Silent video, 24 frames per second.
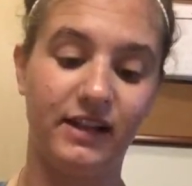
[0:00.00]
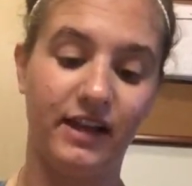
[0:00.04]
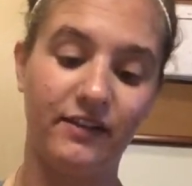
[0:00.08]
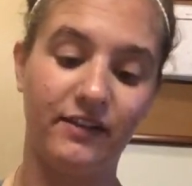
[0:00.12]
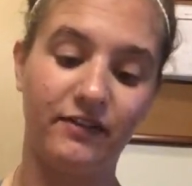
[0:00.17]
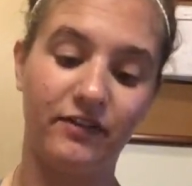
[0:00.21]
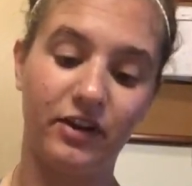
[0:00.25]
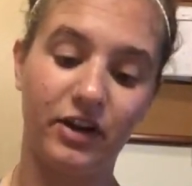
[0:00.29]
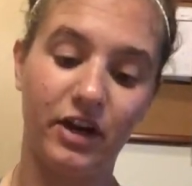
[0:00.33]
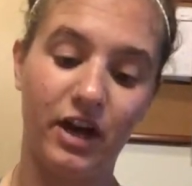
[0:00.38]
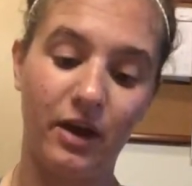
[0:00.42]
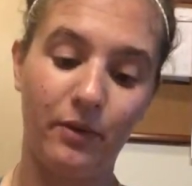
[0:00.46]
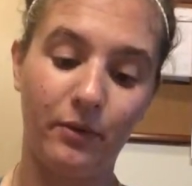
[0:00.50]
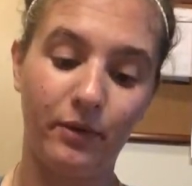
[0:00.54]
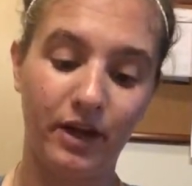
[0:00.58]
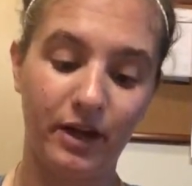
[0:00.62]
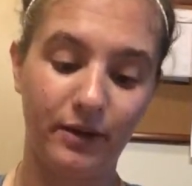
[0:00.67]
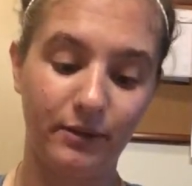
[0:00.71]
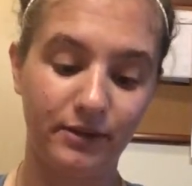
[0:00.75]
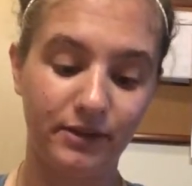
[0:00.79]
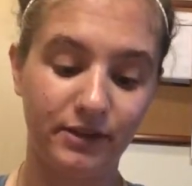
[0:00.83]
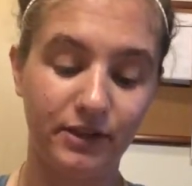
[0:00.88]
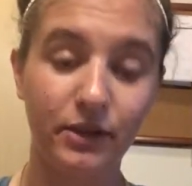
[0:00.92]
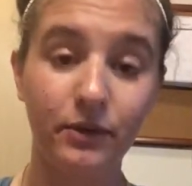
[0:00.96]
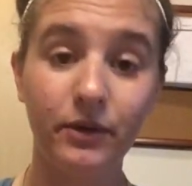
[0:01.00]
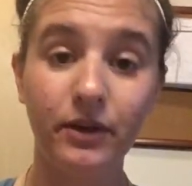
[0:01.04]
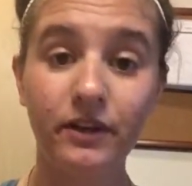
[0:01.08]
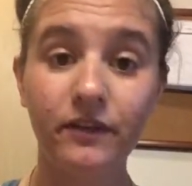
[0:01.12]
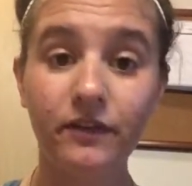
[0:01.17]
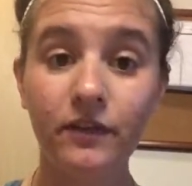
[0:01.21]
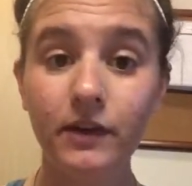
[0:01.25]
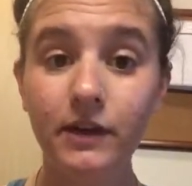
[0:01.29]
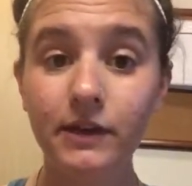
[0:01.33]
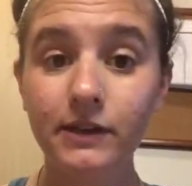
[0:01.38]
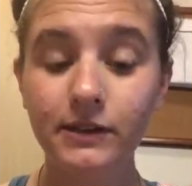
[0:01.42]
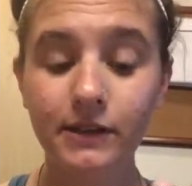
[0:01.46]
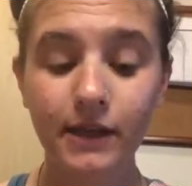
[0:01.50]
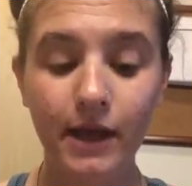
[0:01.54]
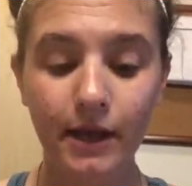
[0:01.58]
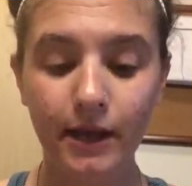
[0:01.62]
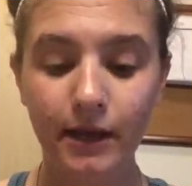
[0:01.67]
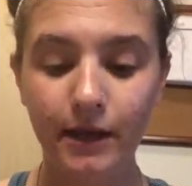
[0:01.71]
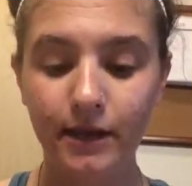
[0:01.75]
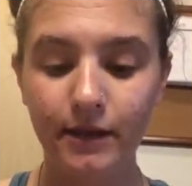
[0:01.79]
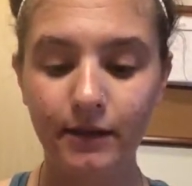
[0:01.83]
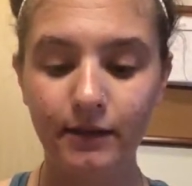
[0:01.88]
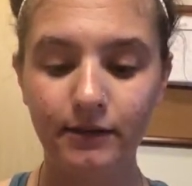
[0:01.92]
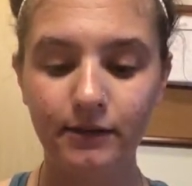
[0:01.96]
I forgot what I was doing for a
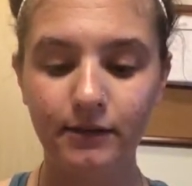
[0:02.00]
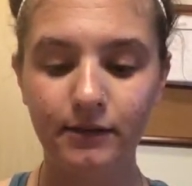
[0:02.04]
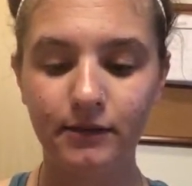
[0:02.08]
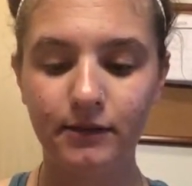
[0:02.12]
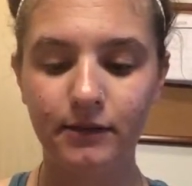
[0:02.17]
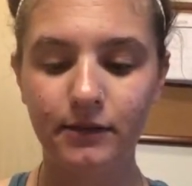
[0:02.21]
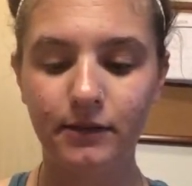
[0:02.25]
second.